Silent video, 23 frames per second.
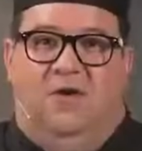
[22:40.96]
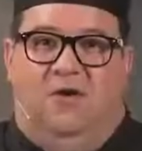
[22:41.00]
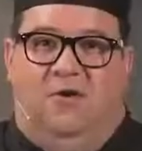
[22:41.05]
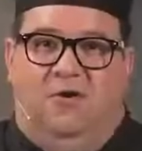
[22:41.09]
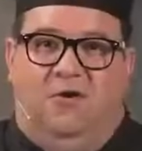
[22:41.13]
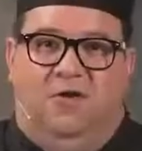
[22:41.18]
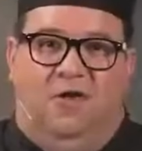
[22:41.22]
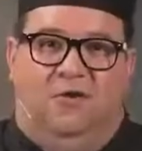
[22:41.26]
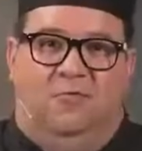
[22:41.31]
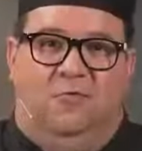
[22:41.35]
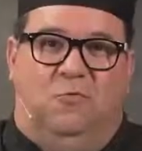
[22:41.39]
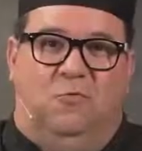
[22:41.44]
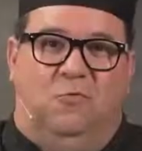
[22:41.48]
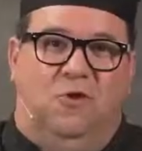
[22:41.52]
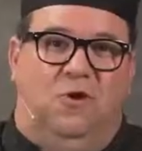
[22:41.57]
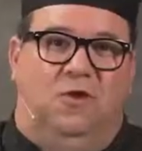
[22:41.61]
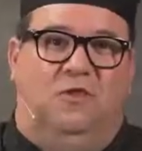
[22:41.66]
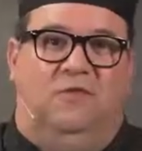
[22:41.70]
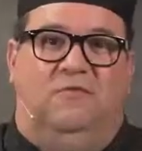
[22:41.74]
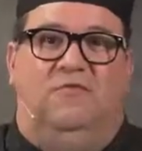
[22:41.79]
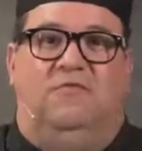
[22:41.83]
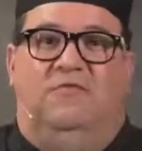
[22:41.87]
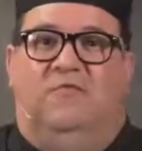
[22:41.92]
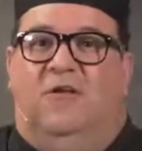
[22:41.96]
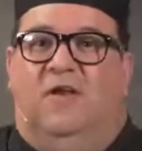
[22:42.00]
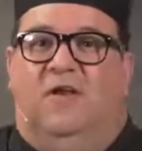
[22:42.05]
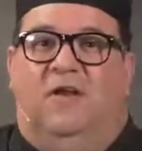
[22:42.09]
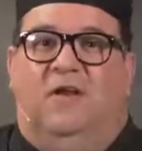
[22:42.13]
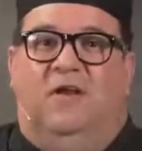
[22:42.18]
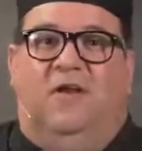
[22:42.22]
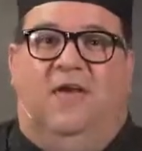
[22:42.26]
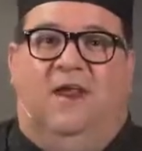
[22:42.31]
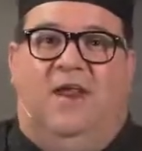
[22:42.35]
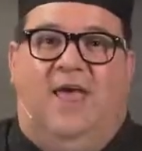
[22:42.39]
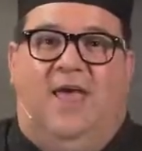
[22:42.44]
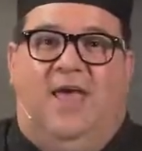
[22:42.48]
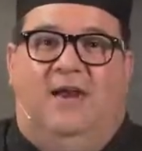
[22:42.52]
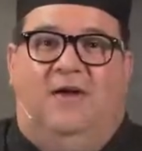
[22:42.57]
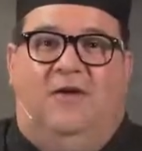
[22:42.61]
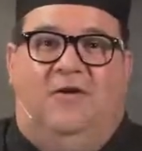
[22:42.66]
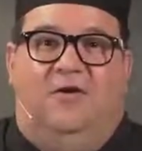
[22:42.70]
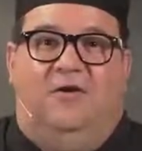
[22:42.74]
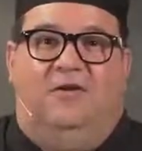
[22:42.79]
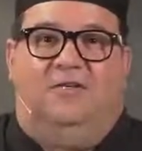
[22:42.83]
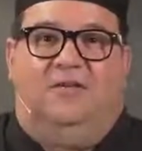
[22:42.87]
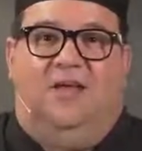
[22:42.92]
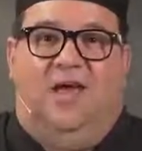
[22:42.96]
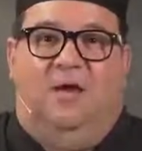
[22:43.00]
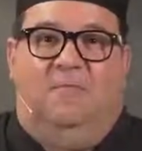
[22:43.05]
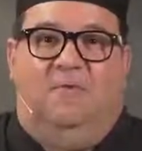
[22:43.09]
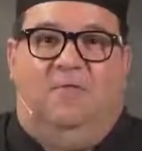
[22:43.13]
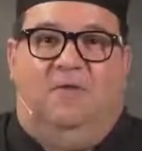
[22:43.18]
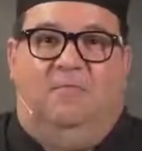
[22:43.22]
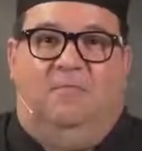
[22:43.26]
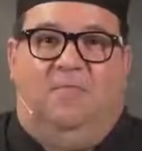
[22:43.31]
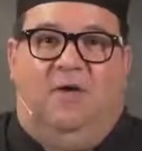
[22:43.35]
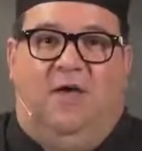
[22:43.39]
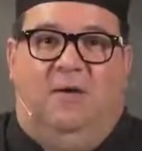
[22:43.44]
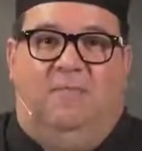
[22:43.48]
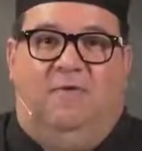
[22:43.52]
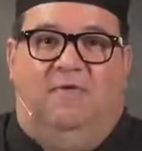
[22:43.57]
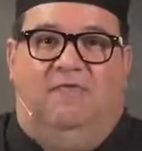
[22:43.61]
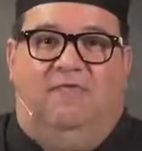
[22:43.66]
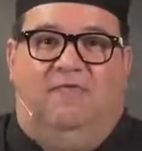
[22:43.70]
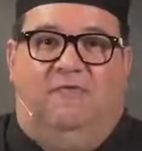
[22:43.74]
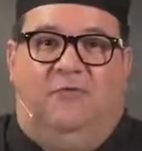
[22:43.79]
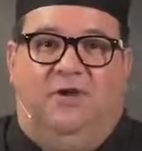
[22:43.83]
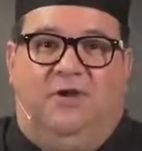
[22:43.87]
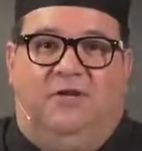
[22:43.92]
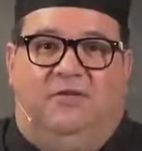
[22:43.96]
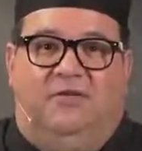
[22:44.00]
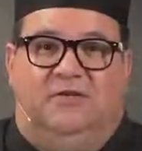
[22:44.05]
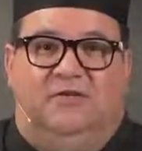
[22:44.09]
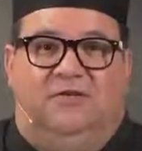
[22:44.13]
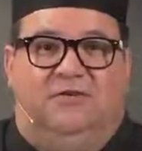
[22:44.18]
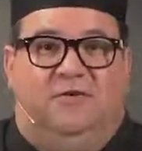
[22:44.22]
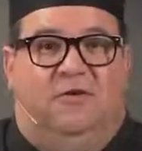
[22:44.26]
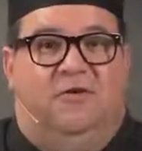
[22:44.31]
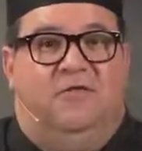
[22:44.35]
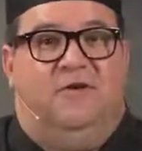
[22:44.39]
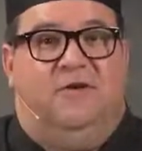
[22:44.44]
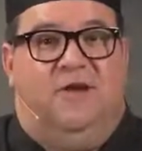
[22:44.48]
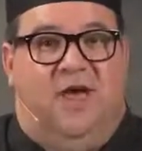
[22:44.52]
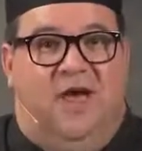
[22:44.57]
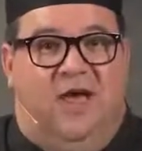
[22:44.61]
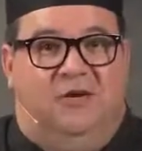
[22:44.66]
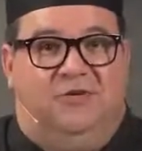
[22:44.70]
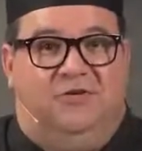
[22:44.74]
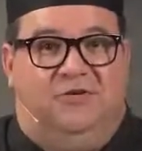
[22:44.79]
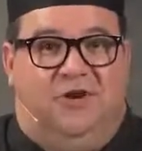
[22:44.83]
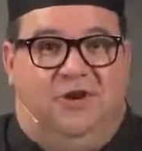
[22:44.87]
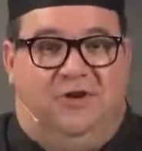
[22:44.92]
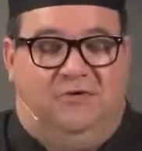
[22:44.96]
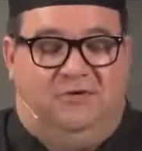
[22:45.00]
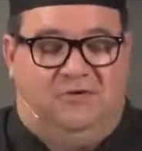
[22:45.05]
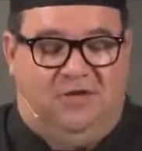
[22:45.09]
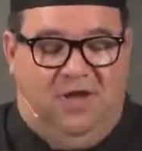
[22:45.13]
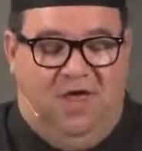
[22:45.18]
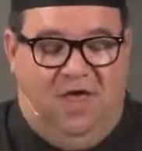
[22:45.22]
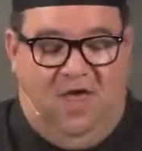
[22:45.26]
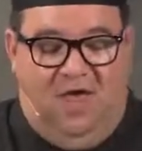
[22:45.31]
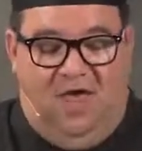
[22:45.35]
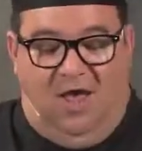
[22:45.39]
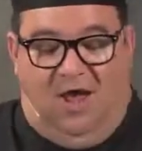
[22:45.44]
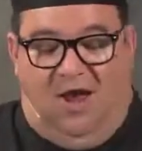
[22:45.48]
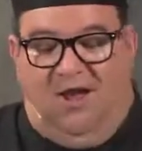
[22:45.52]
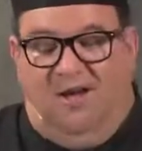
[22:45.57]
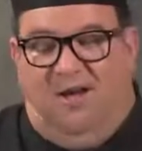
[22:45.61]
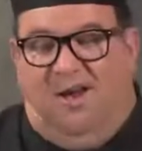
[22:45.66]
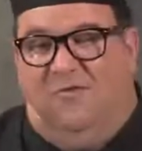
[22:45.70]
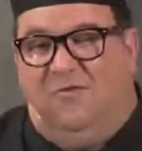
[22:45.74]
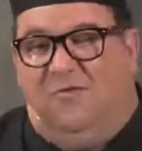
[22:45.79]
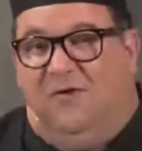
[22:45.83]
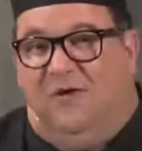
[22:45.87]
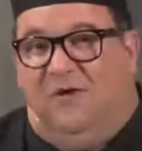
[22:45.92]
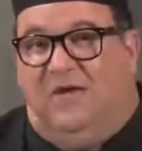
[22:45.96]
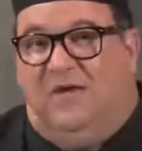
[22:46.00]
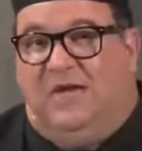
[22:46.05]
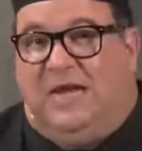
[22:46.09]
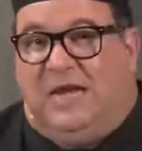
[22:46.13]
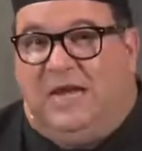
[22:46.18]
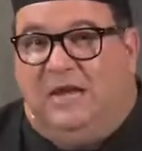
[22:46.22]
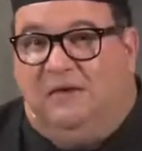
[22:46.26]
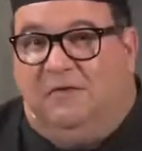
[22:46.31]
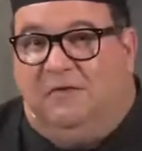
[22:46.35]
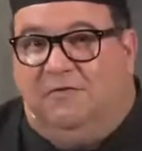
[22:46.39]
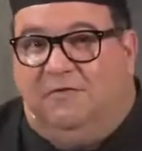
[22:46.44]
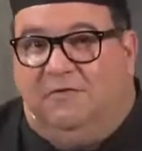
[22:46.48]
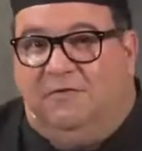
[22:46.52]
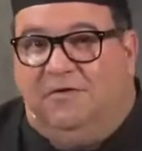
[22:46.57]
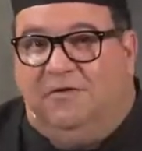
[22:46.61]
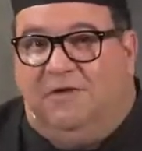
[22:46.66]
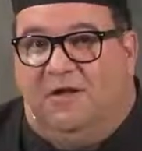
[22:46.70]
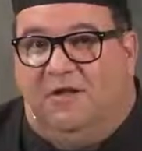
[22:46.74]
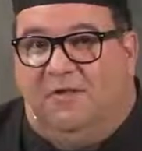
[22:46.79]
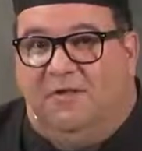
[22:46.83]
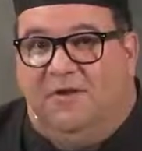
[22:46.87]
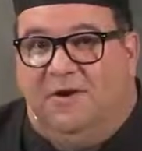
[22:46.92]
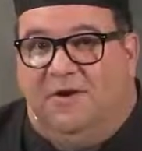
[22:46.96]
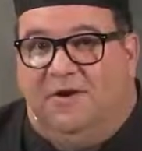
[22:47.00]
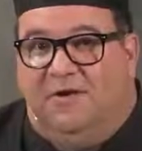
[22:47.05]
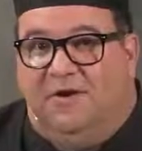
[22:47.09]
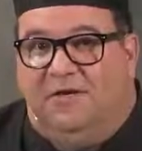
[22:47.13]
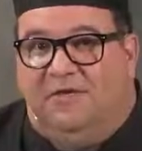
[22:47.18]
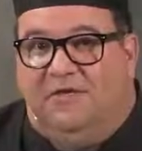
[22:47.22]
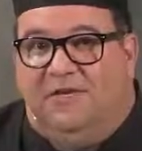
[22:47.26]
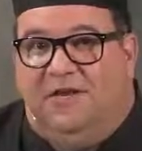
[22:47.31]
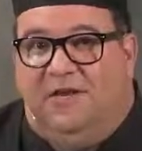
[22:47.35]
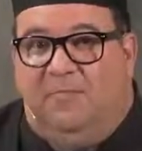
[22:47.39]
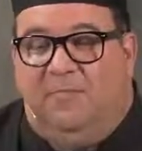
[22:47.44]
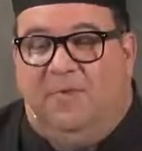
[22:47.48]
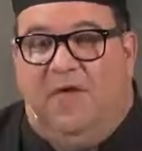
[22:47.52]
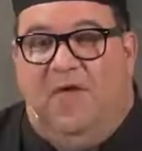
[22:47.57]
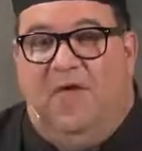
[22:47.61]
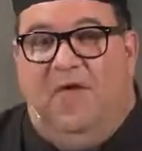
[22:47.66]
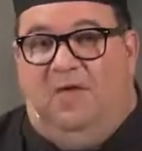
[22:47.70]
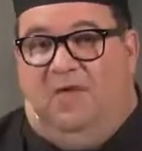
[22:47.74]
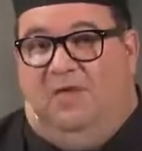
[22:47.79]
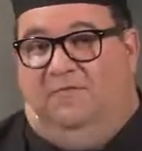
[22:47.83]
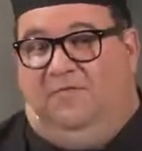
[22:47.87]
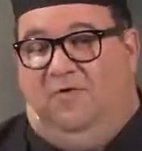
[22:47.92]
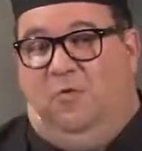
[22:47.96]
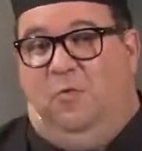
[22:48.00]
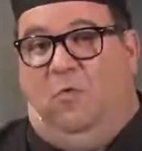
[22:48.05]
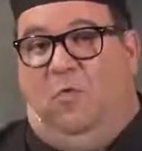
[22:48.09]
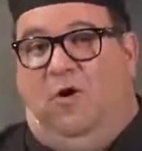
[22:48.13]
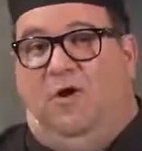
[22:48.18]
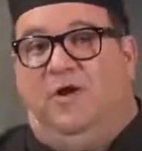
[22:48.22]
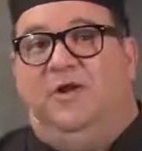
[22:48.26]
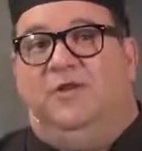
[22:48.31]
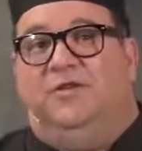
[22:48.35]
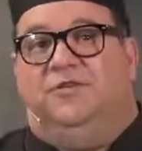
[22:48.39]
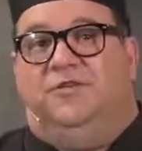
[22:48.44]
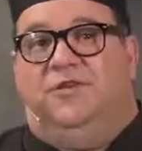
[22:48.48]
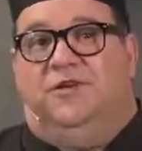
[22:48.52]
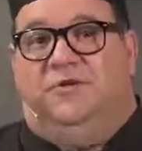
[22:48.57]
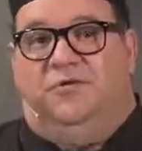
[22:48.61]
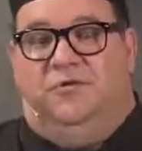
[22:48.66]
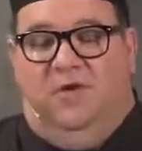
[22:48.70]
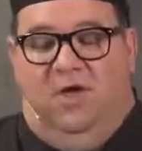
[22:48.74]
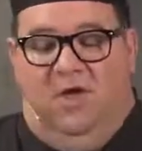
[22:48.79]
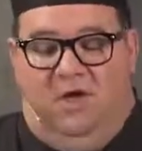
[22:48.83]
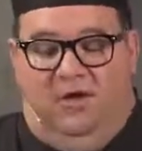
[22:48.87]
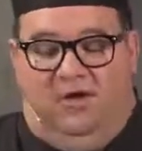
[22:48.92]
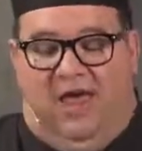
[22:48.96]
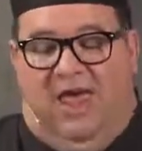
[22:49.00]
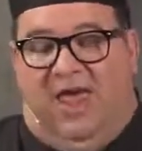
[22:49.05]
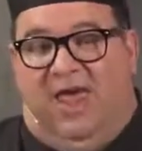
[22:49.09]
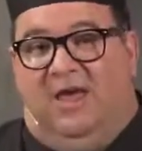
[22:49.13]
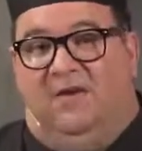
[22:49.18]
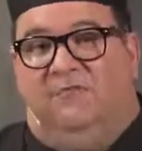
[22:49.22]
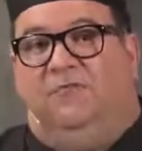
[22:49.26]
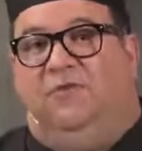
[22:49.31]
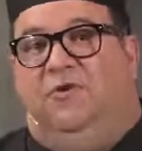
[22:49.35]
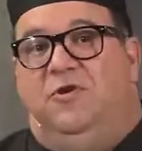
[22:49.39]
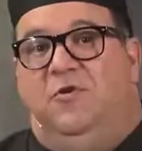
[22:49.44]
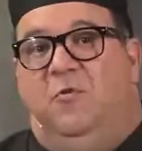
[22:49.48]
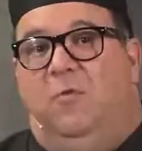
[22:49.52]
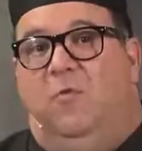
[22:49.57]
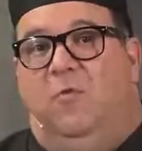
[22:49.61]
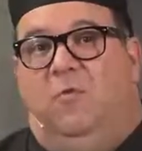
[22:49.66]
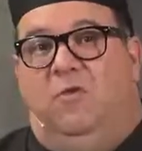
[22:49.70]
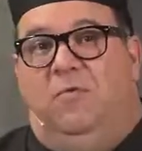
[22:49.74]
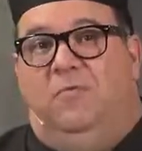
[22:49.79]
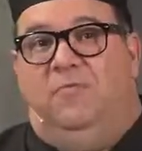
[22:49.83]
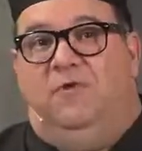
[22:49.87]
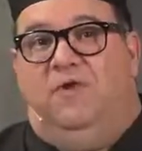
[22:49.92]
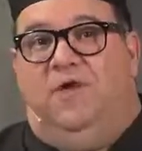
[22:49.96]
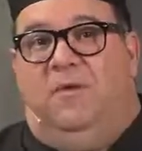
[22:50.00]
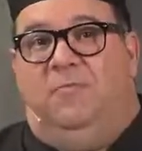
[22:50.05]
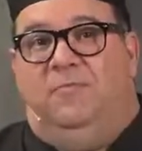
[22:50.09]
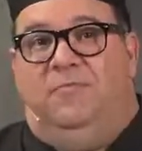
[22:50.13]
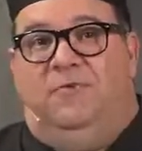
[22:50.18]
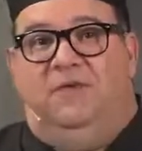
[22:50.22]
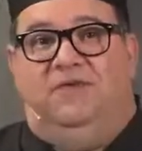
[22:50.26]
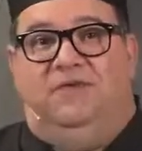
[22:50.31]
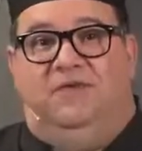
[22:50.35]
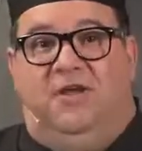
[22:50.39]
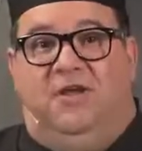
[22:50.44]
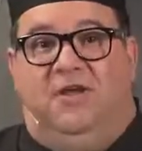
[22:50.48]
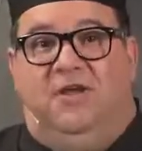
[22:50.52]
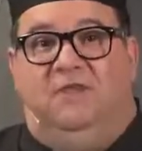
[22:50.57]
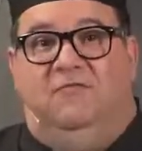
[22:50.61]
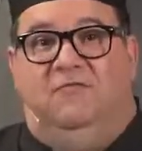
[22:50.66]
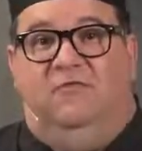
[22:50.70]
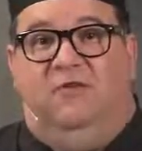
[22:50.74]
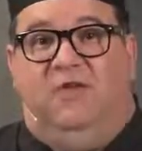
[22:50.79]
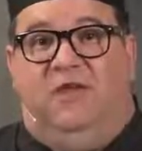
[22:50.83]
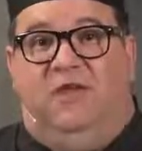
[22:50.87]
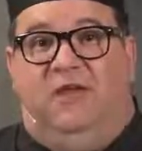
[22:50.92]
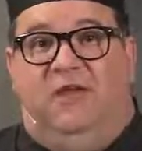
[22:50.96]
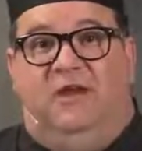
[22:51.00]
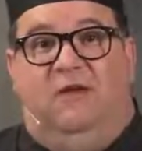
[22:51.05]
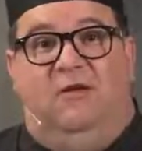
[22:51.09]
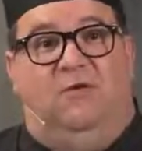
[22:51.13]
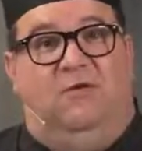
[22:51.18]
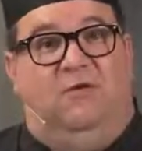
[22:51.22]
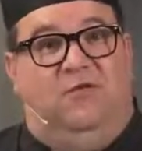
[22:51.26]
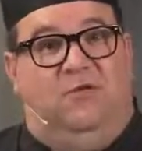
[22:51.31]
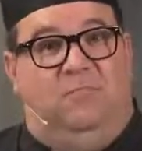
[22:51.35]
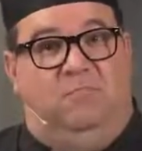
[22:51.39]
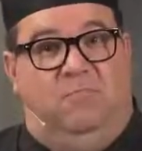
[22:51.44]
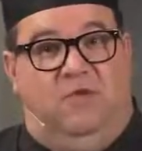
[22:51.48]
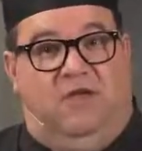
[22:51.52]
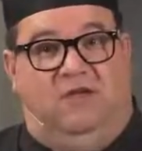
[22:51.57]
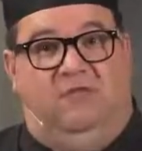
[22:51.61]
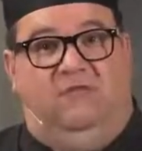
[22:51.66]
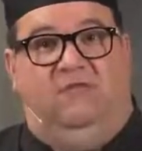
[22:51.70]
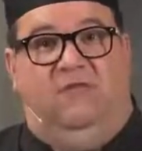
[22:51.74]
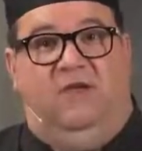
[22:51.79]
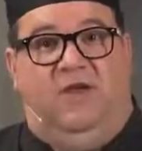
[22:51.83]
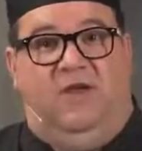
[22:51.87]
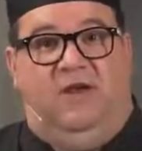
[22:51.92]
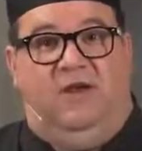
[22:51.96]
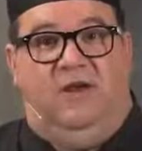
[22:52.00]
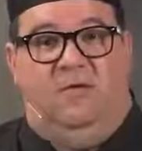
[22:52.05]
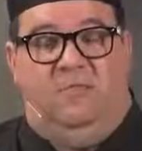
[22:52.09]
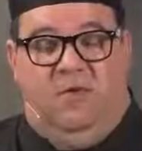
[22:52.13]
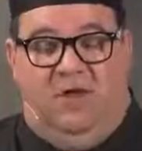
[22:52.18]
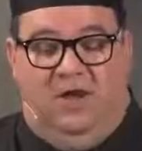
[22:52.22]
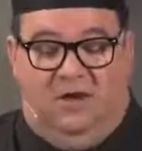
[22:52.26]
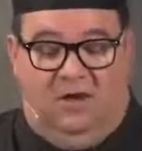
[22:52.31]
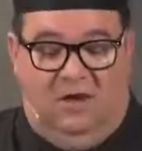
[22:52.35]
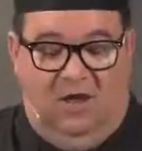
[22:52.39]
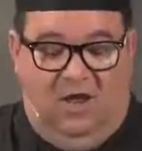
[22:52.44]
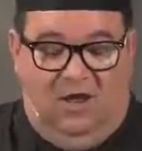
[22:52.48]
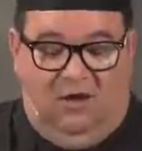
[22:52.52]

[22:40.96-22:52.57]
or get really fun and add it on top of the papa fritas or the nachos. Another neat little culinary tip, if you wanted to, after you warmed up the chicken fajita or the beef fajita meat,